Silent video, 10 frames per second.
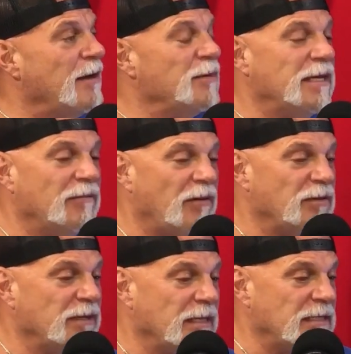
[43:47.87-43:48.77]
We give
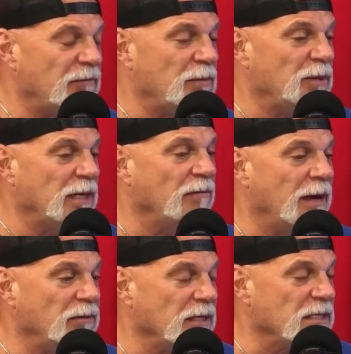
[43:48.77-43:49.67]
everything to everybody around us.